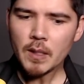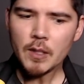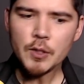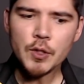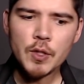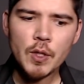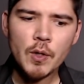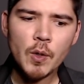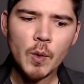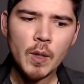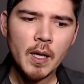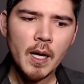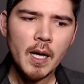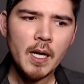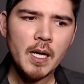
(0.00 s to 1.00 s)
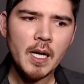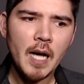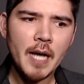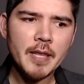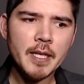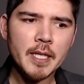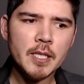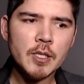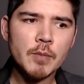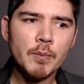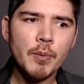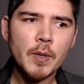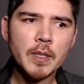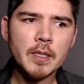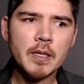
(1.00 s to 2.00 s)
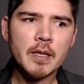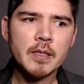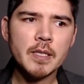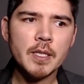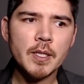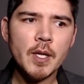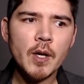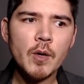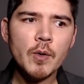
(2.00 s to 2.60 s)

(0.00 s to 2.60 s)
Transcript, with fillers: So uh, I think it's important to know